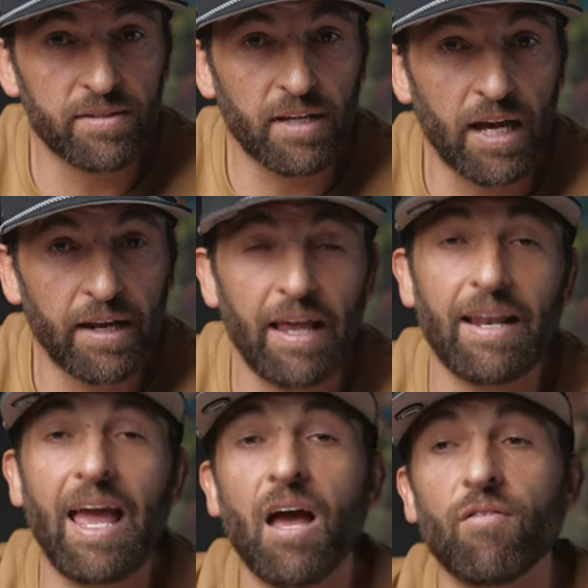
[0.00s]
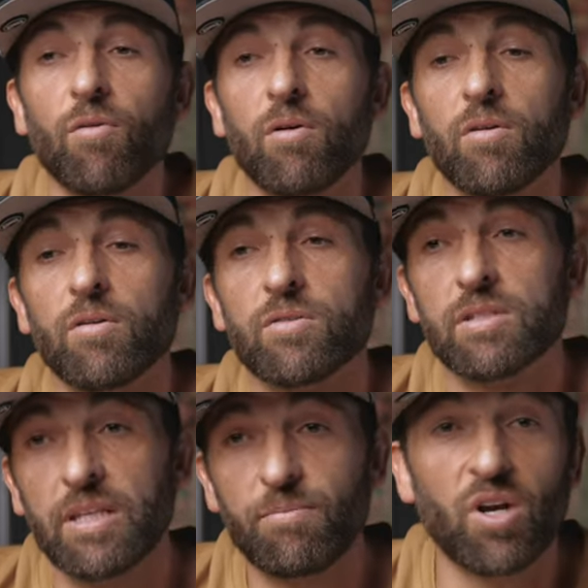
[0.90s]
side and have
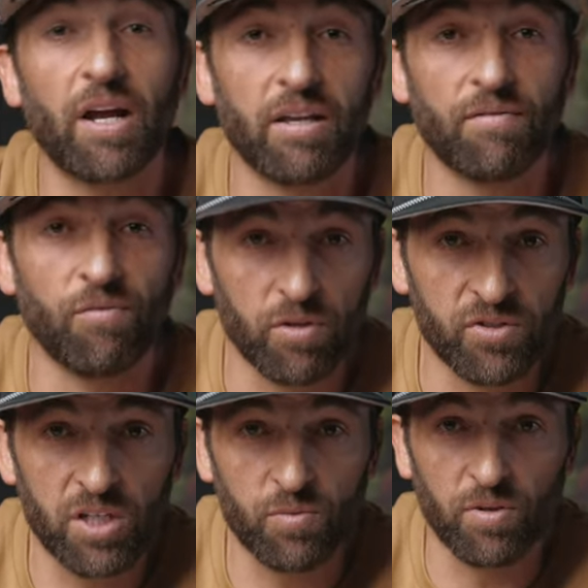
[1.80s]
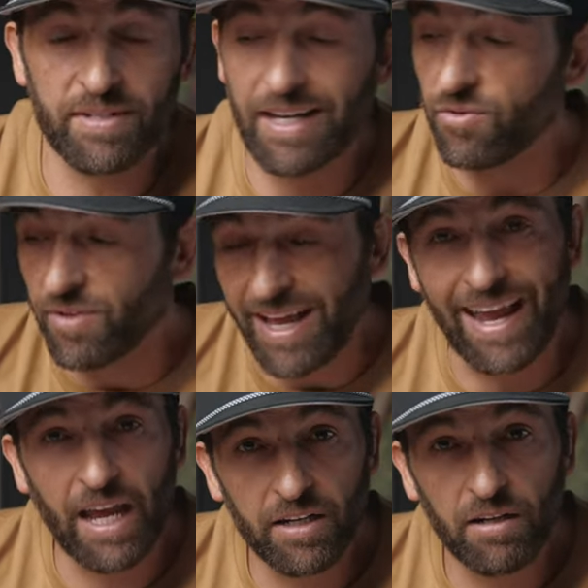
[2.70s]
sleep tracking for just one side, you
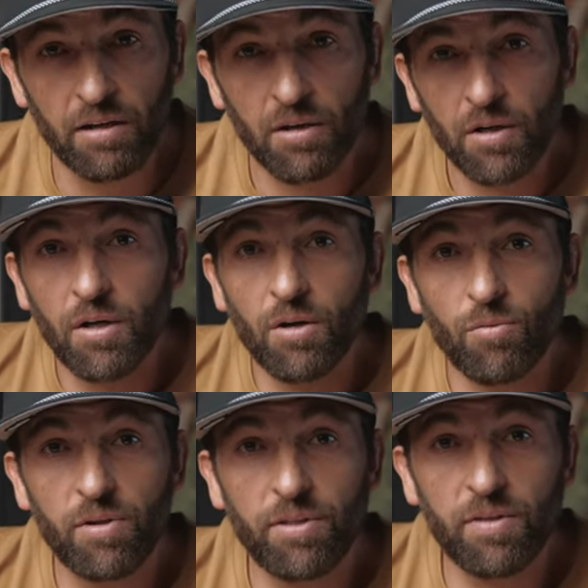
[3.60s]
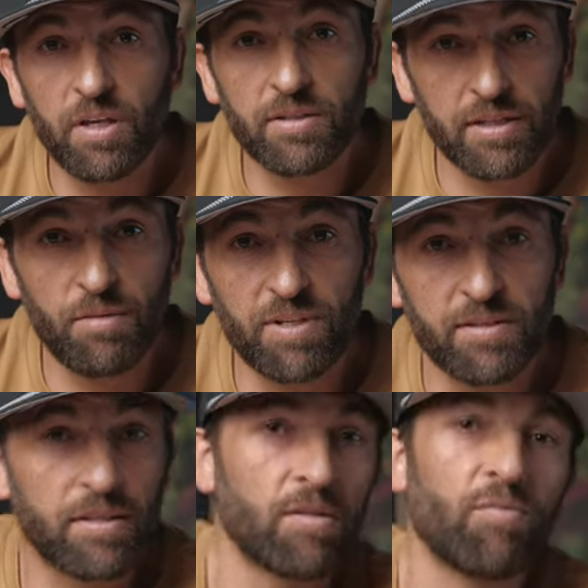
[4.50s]
can. With the SleepMe
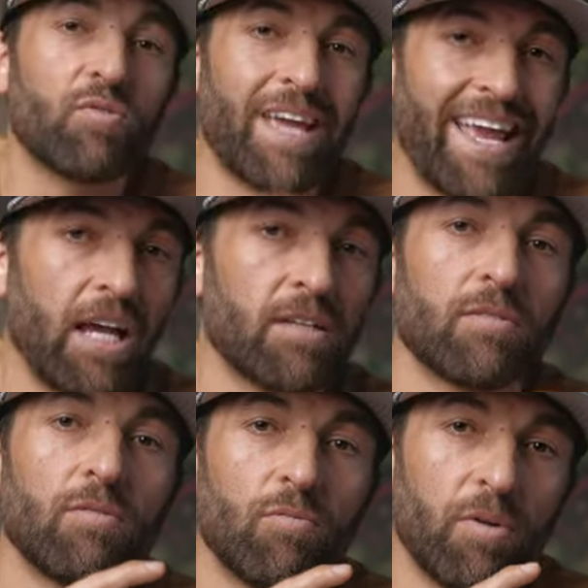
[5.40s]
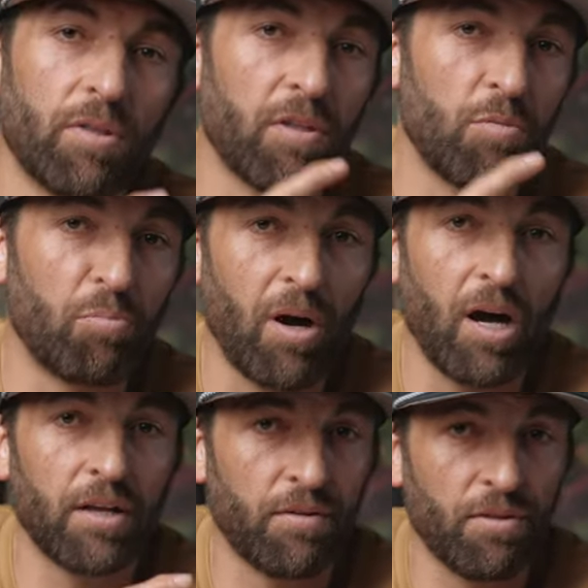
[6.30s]
system, you can't with the
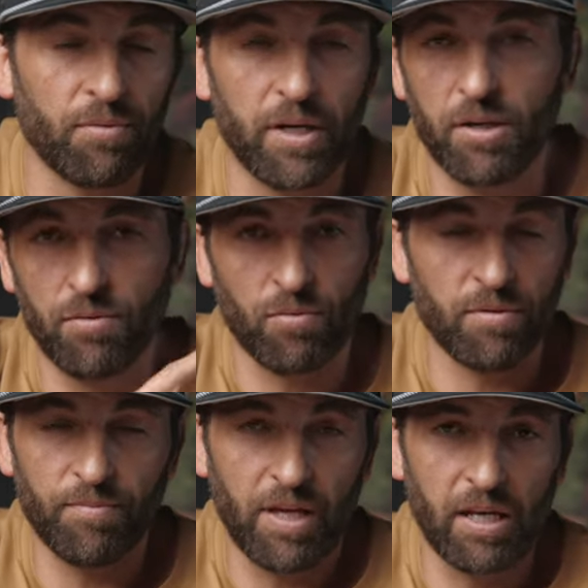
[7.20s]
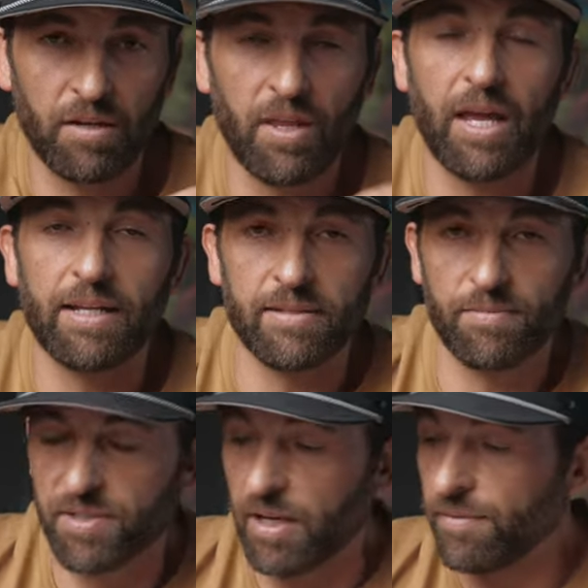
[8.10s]
Pod 3 or any of the
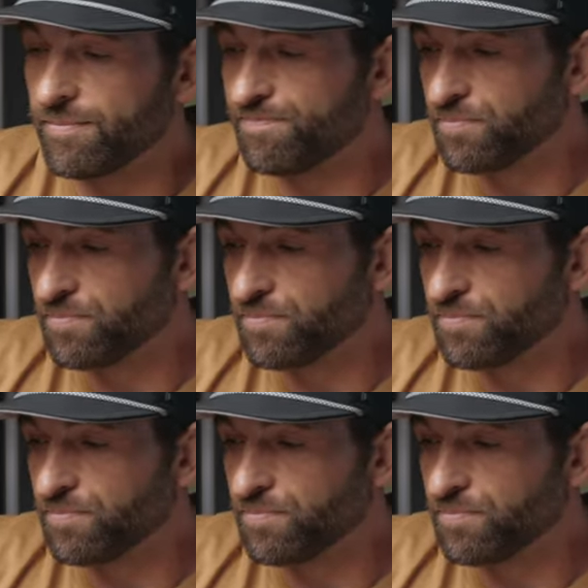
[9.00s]
8Sleep stuff.